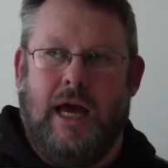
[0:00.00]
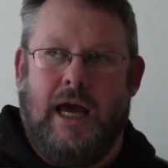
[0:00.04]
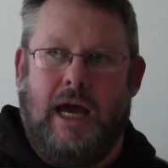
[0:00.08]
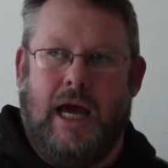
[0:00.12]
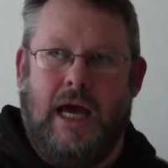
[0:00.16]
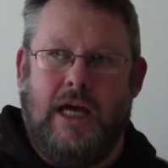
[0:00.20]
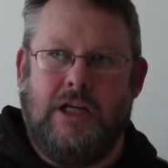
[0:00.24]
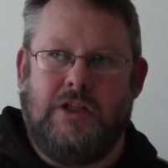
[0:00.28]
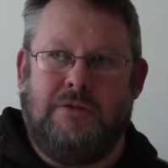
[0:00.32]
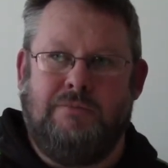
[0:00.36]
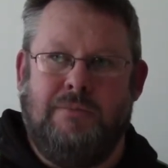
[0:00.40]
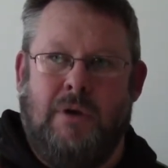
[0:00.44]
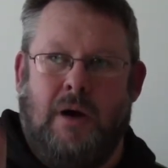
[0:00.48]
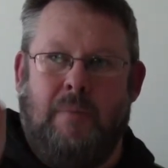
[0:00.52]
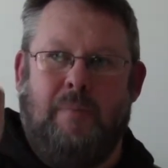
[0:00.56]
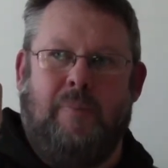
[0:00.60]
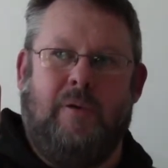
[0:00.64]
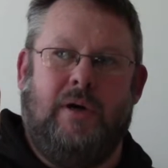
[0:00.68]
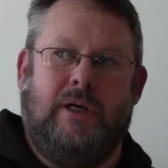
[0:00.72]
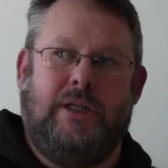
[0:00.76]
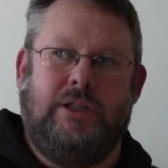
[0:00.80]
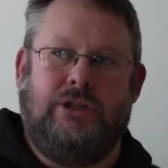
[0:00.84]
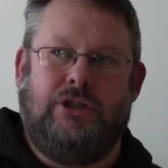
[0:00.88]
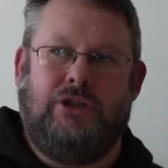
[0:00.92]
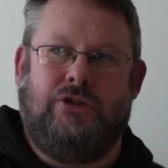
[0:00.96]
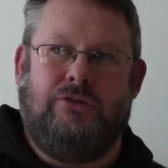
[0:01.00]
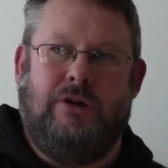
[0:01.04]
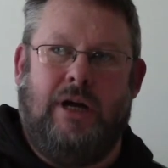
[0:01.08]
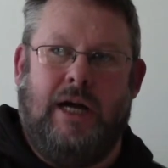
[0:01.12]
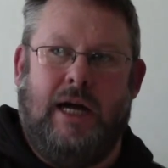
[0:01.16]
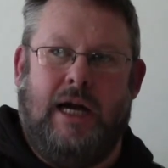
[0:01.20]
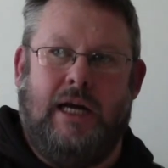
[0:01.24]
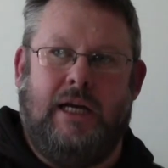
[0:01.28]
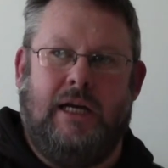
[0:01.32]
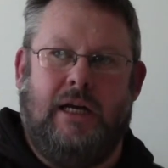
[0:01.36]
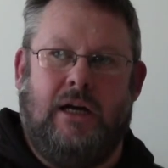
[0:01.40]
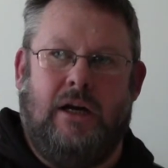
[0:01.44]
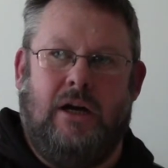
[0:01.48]
Is my body straight
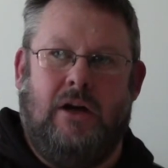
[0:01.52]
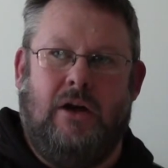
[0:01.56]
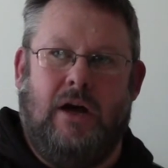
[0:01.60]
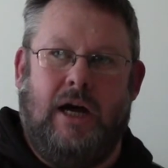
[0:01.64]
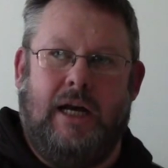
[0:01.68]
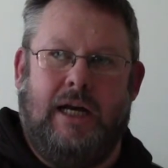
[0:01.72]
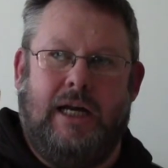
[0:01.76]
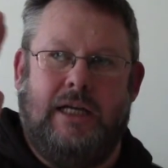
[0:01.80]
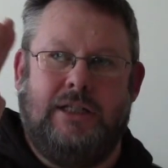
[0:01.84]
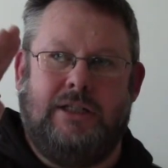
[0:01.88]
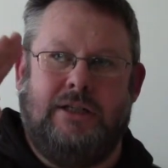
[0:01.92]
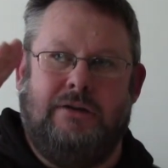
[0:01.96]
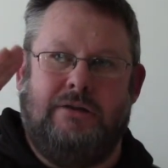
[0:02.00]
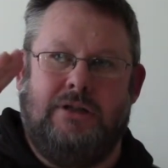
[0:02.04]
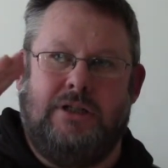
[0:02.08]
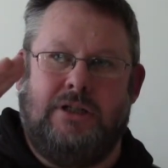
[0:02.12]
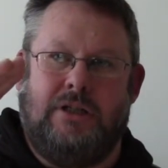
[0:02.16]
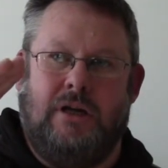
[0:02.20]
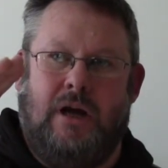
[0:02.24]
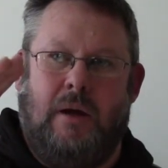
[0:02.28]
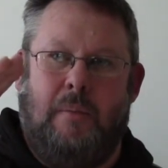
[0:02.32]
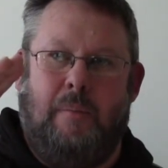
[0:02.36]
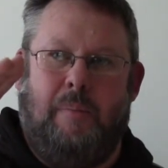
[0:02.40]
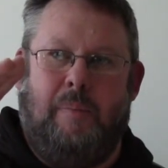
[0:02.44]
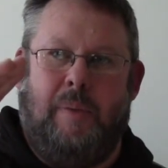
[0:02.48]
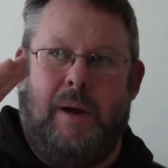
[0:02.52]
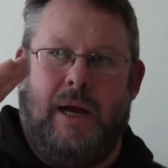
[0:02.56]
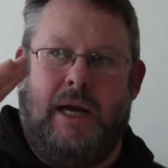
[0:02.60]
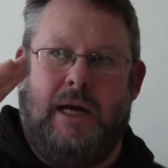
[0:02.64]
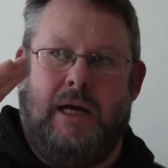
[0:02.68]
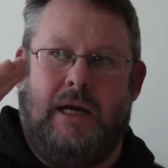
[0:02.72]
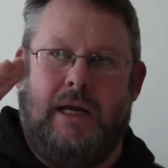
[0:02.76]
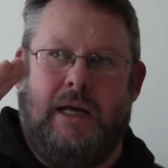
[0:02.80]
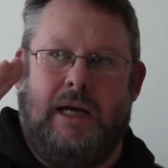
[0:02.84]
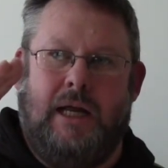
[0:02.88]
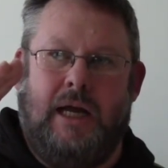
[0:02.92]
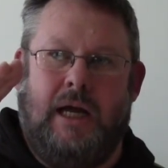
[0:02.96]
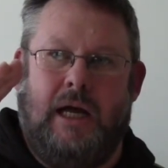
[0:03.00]
and in a line? Is there a slight bend
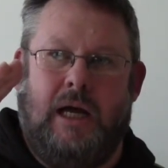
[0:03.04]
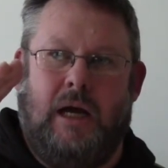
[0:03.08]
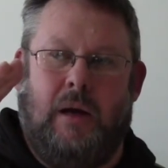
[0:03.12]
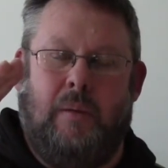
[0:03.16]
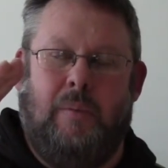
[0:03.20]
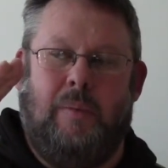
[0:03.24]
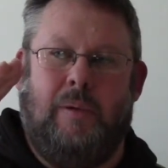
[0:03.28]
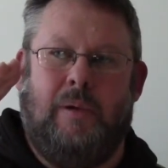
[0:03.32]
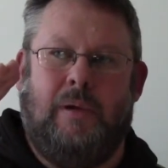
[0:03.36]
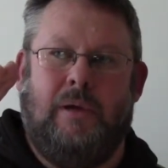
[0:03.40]
at the hip?